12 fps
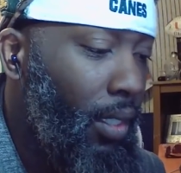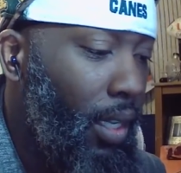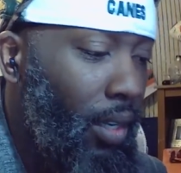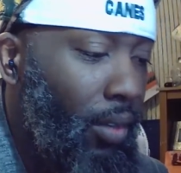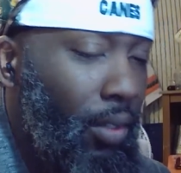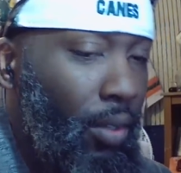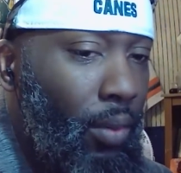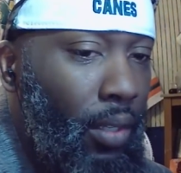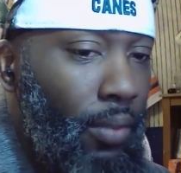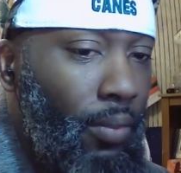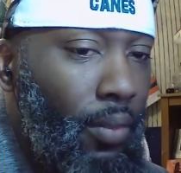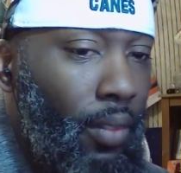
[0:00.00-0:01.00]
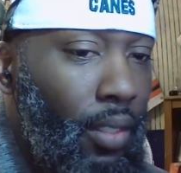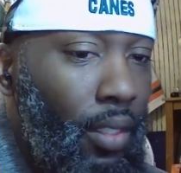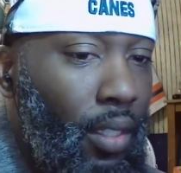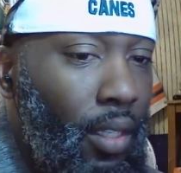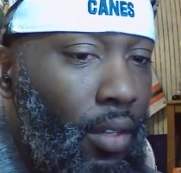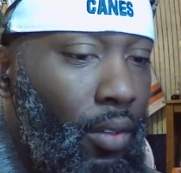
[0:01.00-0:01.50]
don't know what
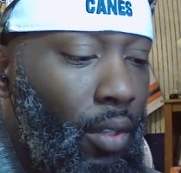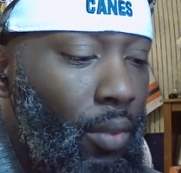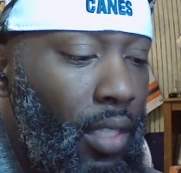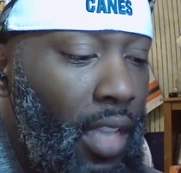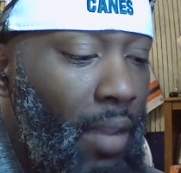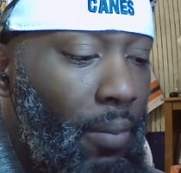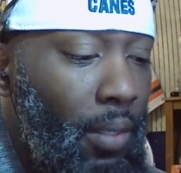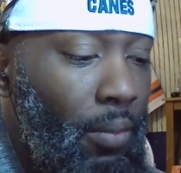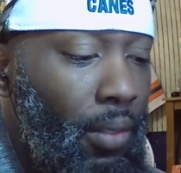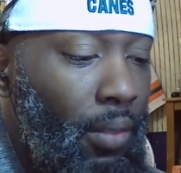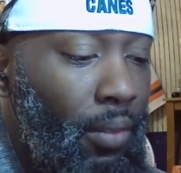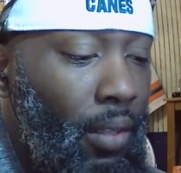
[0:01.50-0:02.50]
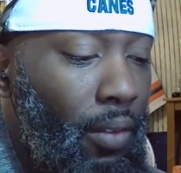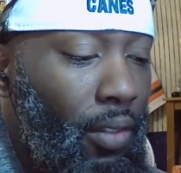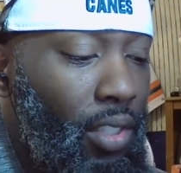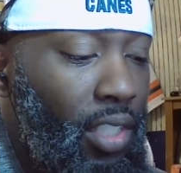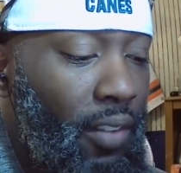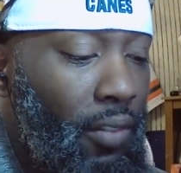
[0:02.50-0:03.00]
I don't know what's happening, but I have a
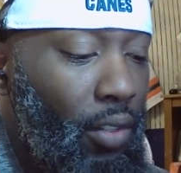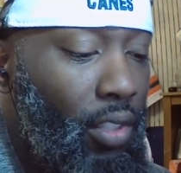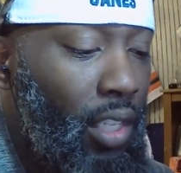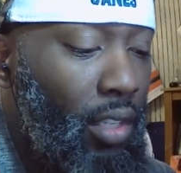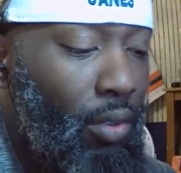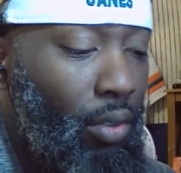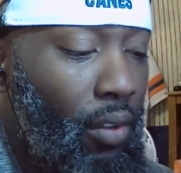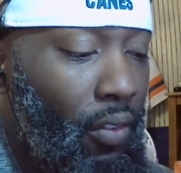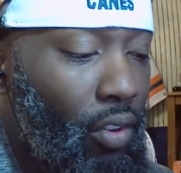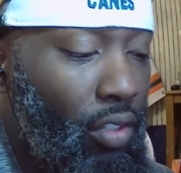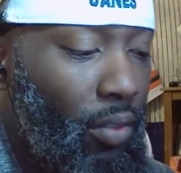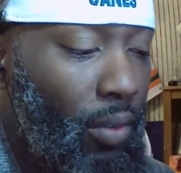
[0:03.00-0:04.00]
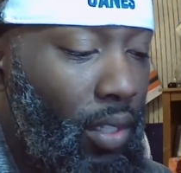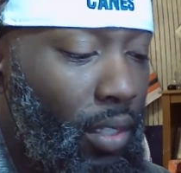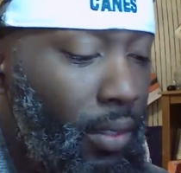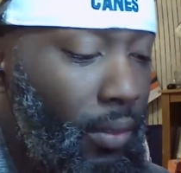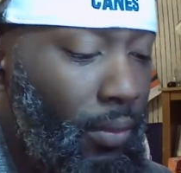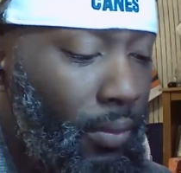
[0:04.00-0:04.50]
technical difficulty right
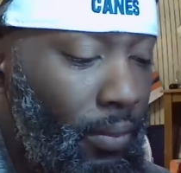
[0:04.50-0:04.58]
now.